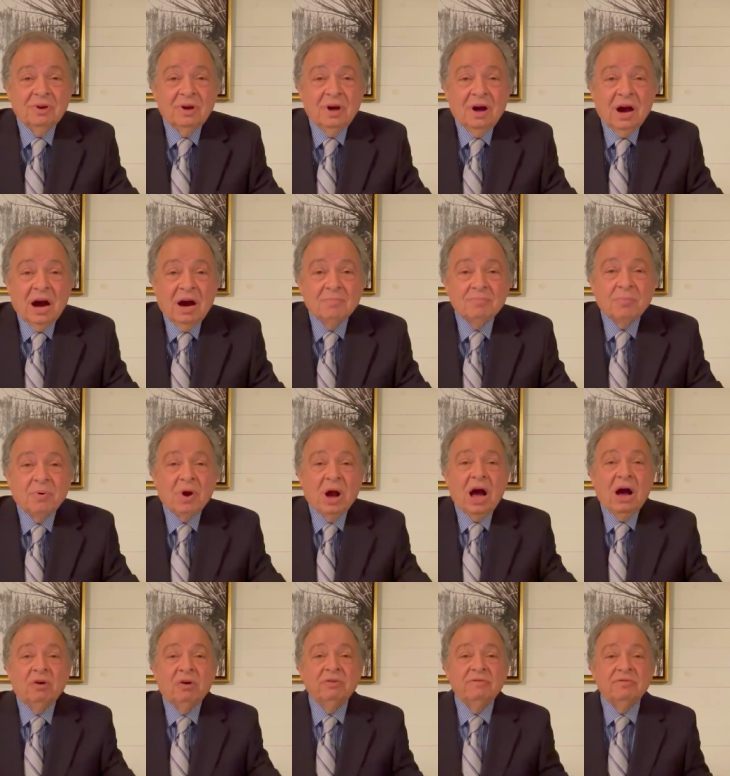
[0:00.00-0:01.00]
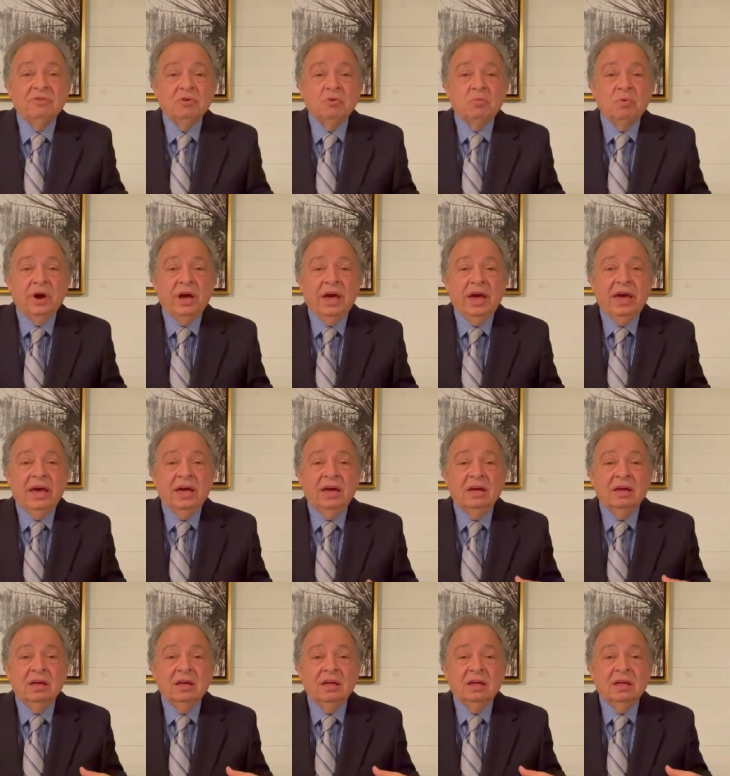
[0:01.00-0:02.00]
I'm proud of the way
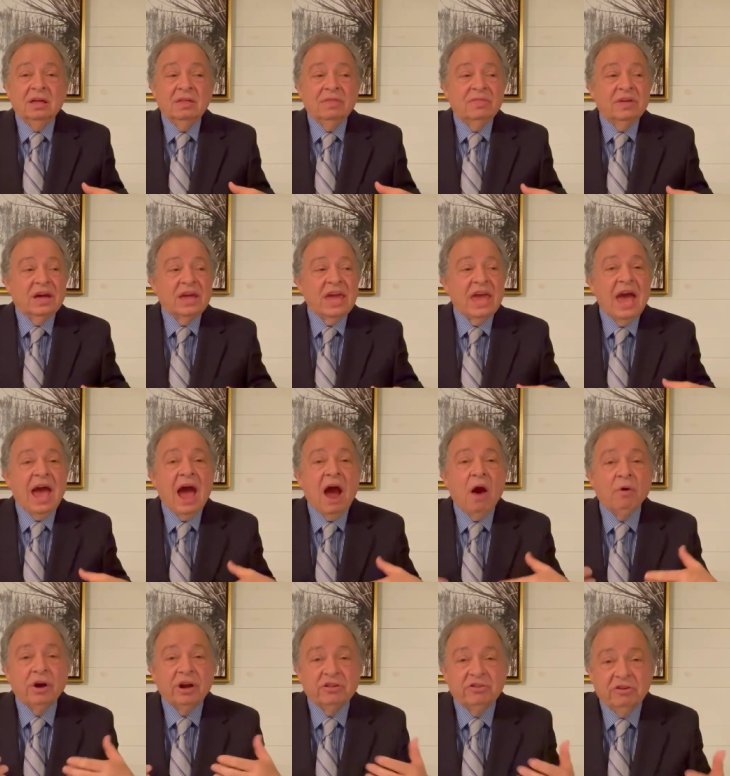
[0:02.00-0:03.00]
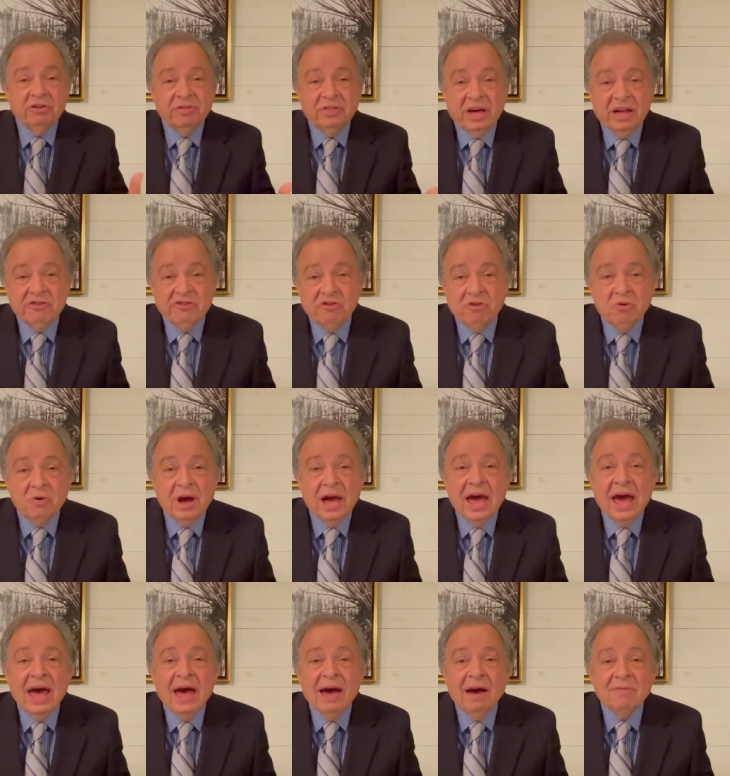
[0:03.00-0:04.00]
the character that you
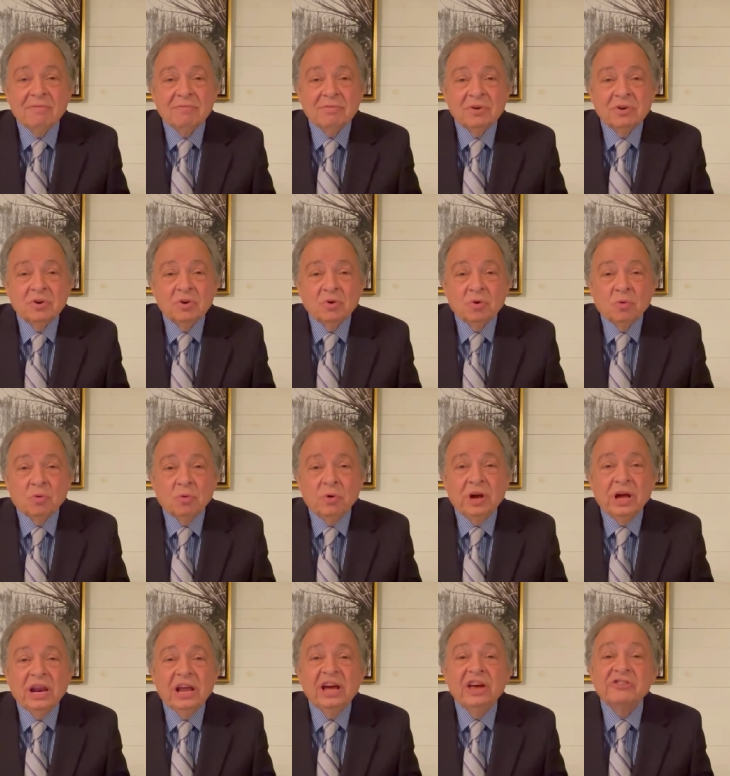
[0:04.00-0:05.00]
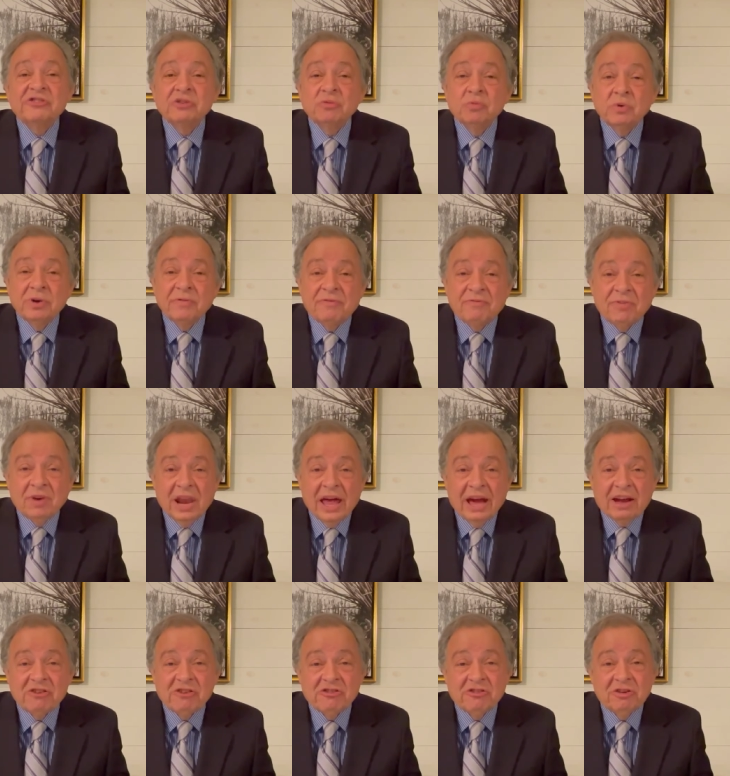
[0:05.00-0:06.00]
have really is a
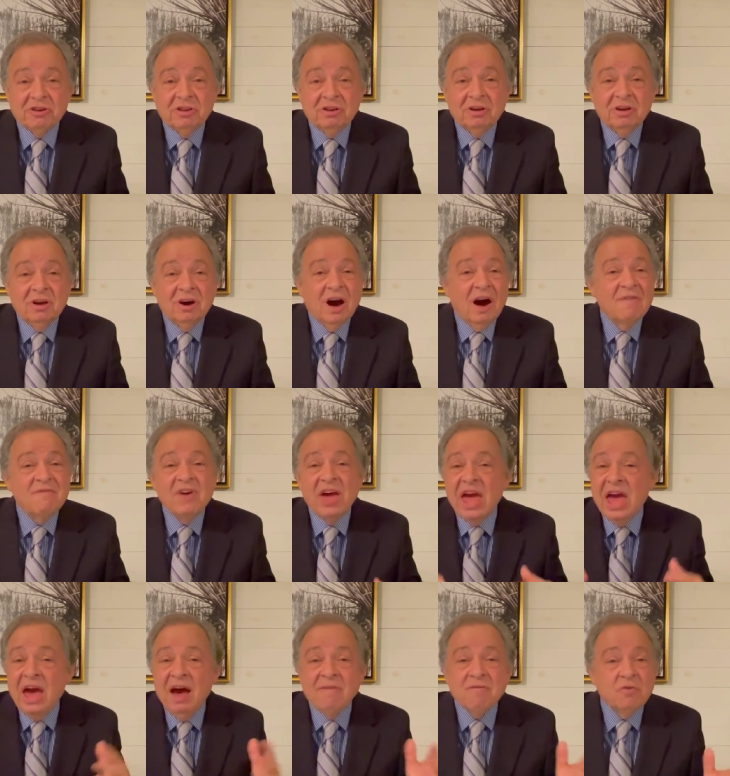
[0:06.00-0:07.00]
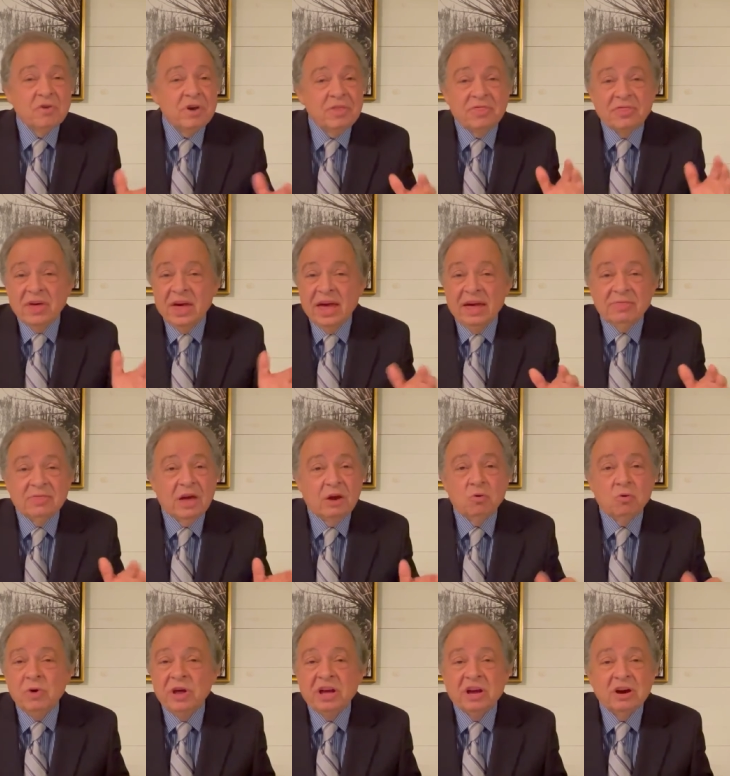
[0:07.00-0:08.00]
reflection of everything that
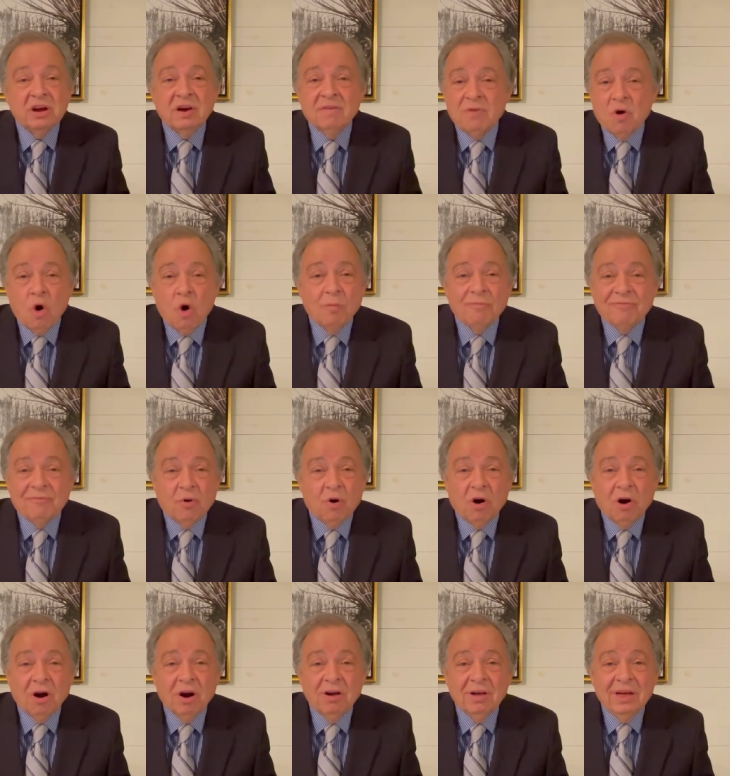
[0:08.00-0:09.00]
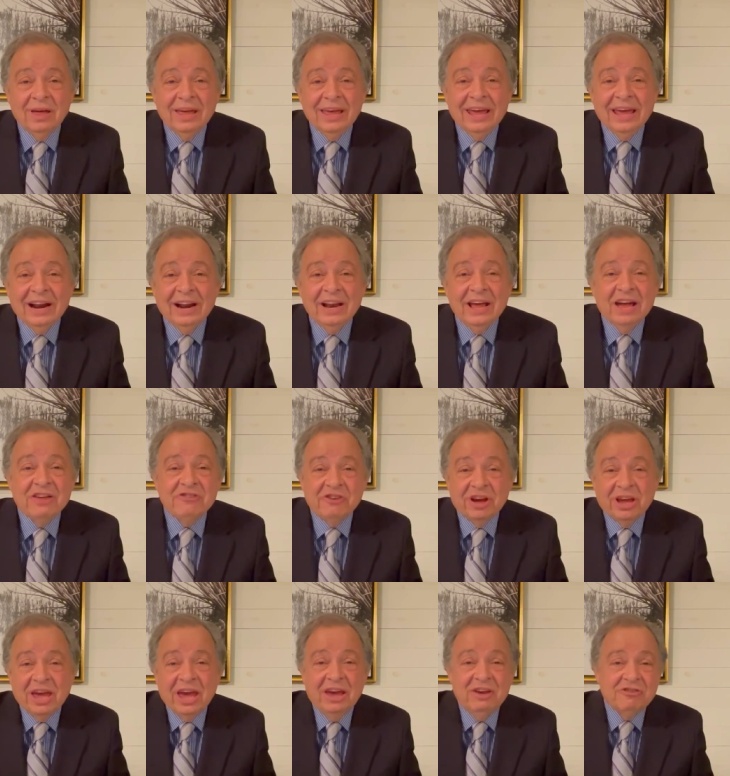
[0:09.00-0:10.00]
we could have hoped for in an
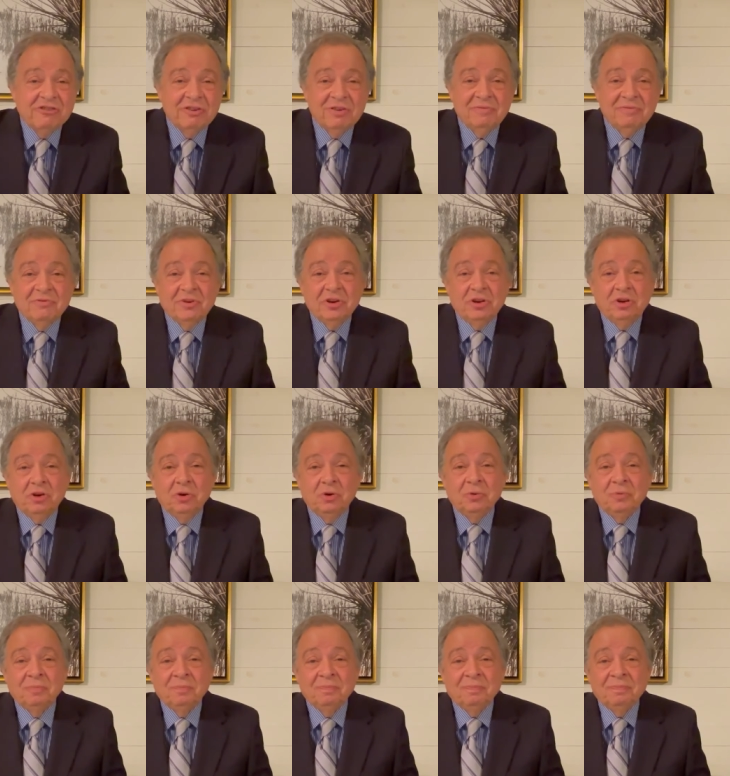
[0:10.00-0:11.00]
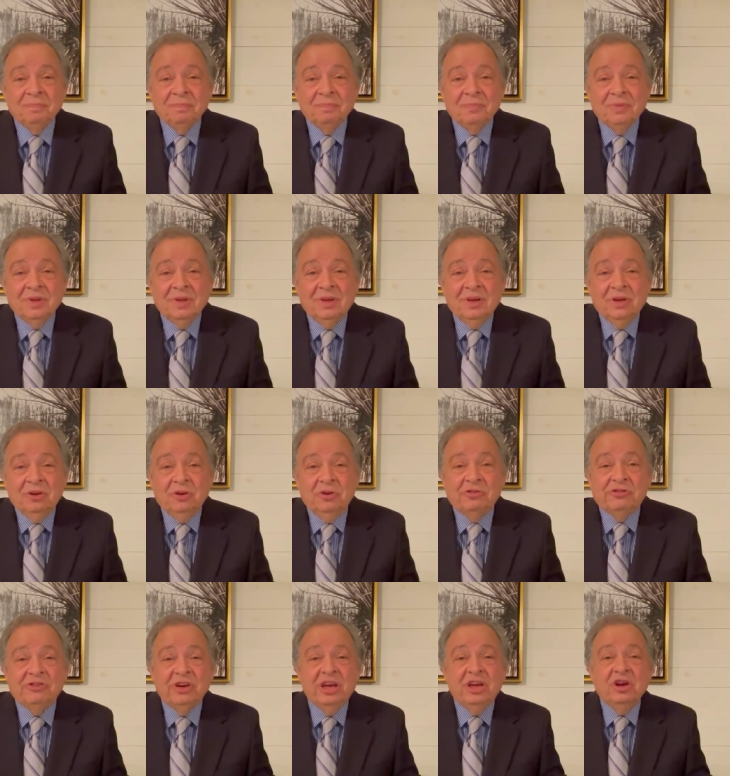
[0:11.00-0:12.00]
education for you. You
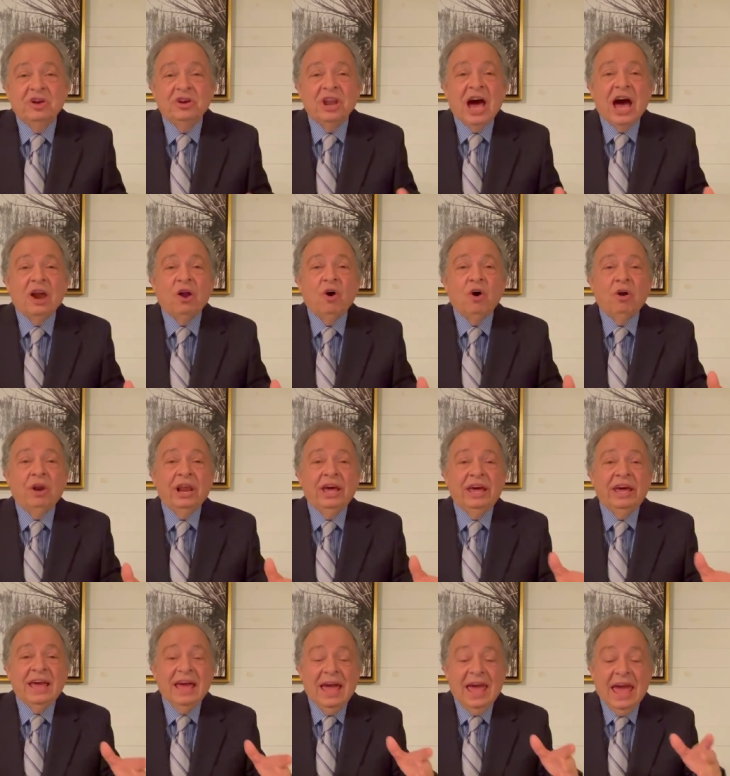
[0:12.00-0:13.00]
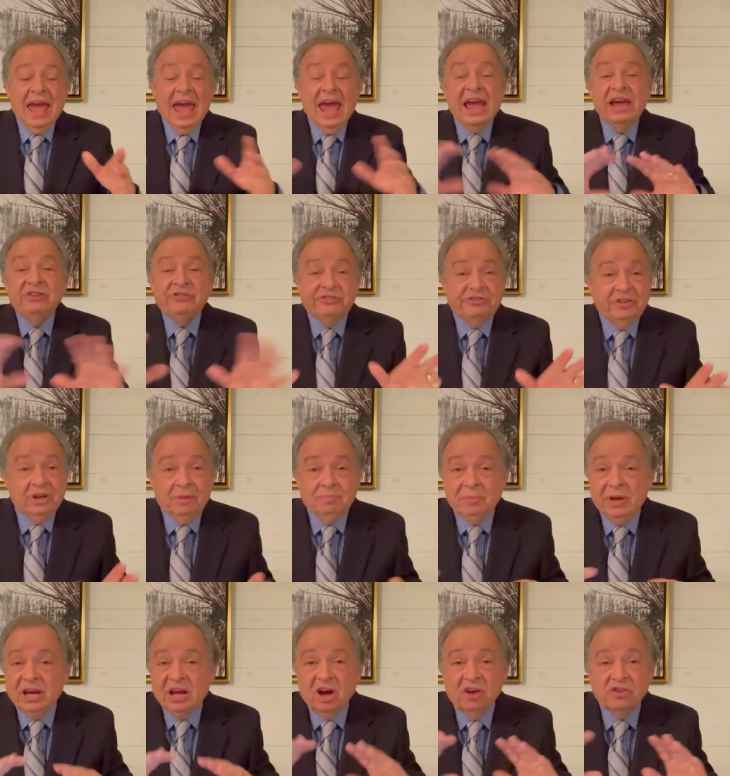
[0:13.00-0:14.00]
see, you not only aced it
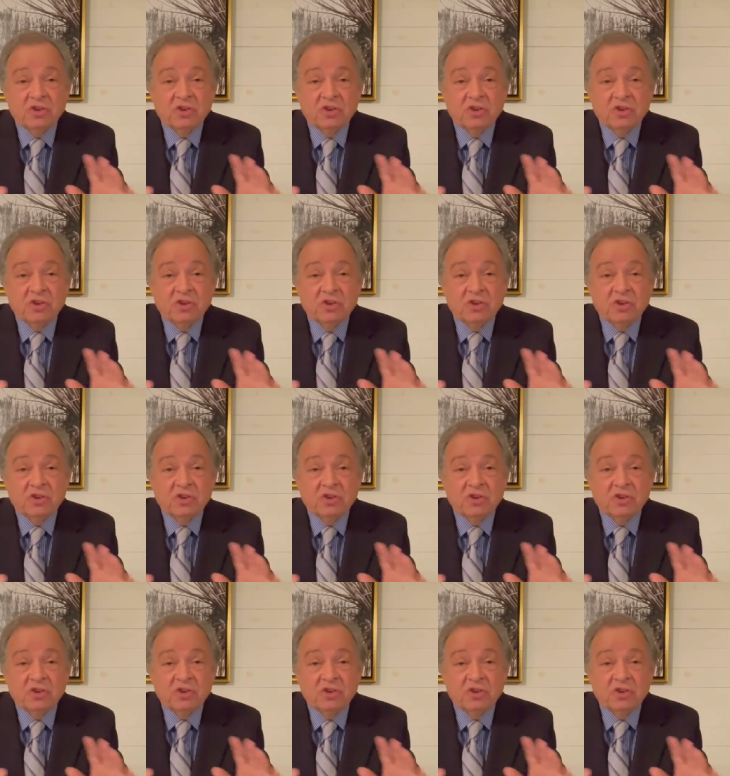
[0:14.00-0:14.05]
because